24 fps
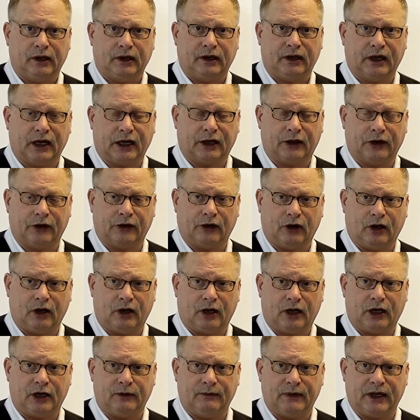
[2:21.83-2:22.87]
Calculator
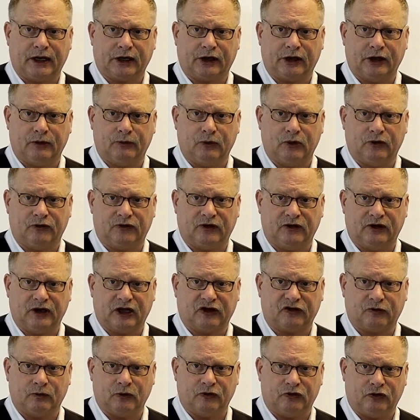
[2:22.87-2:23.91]
automatically moves the
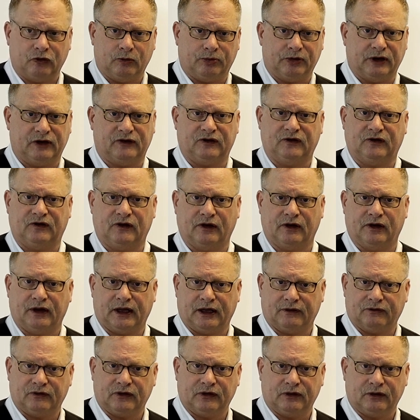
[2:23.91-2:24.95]
decimal 2 places to the
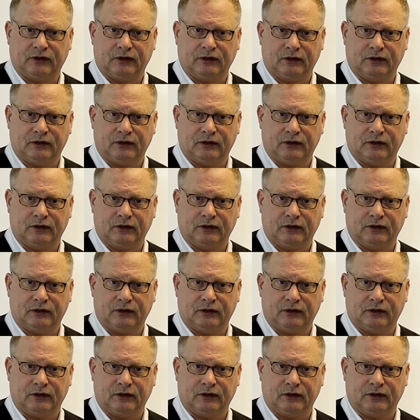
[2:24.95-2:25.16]
left.